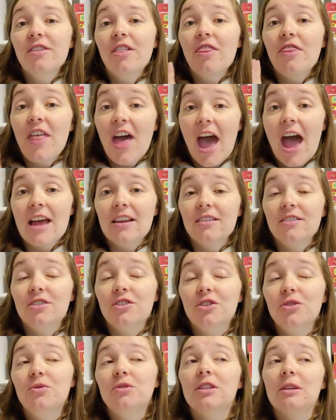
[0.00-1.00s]
that
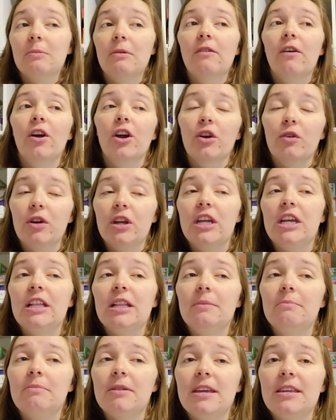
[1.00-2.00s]
to some of our
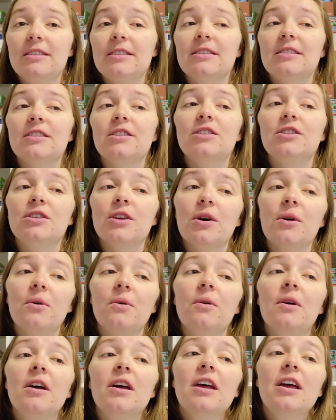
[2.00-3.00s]
curriculum pieces. And
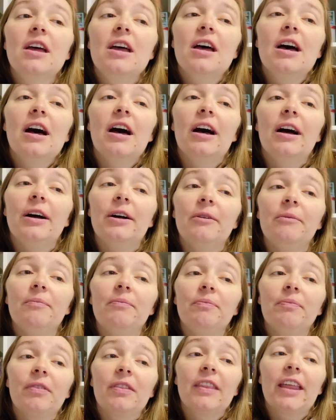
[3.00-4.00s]
so
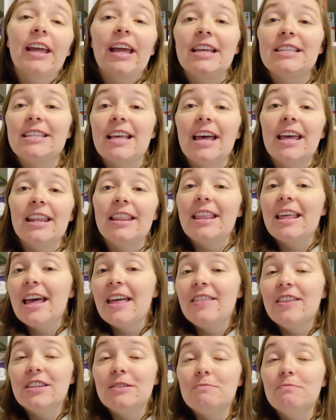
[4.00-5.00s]
like I said,
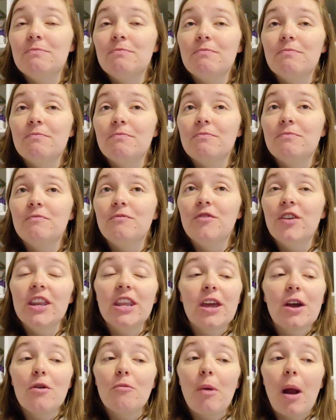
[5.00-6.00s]
this
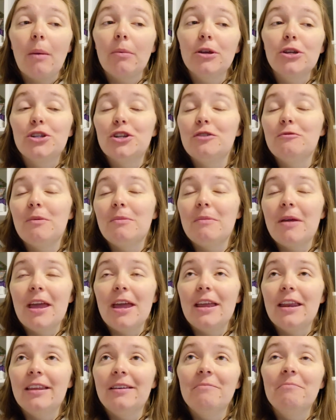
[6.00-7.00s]
video probably should have been
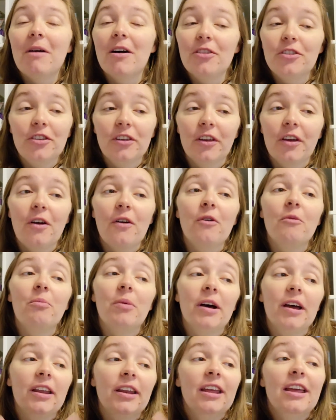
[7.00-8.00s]
made months ago,
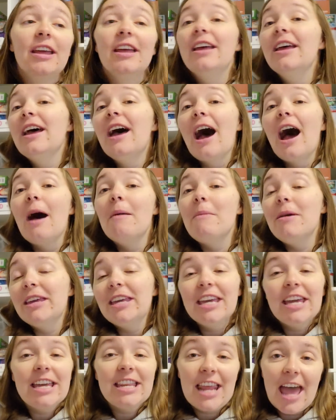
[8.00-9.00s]
but I'm
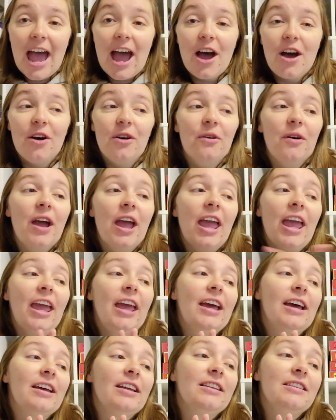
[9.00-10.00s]
making it now,
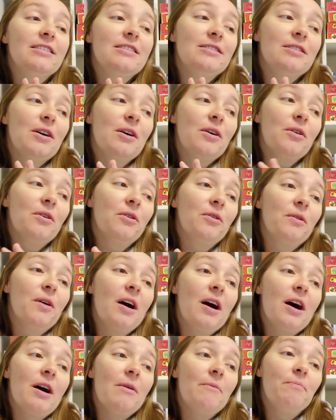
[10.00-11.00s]
and so
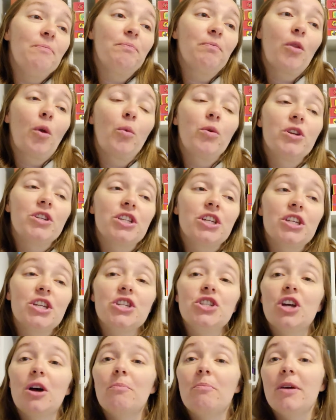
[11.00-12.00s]
we're just going to
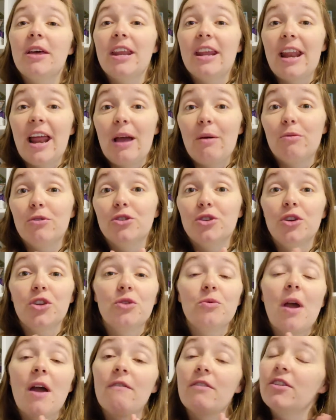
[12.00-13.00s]
jump in and I will show
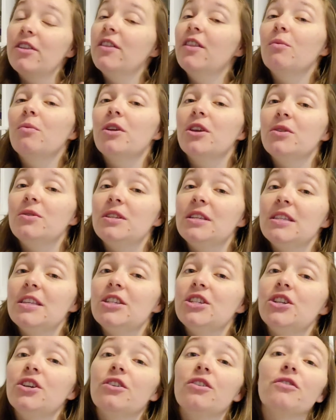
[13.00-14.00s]
you everything that we're using
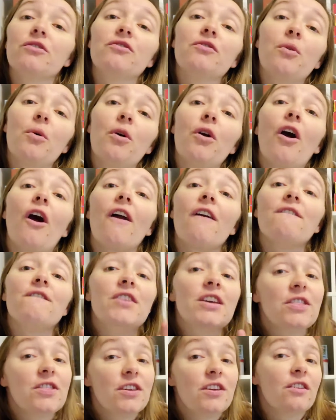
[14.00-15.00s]
this year for our
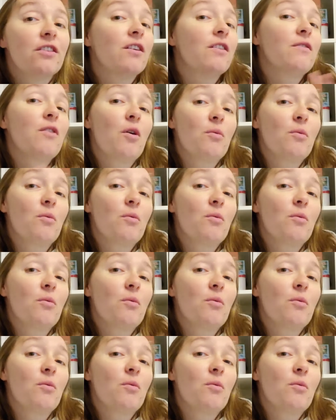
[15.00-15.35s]
5th year of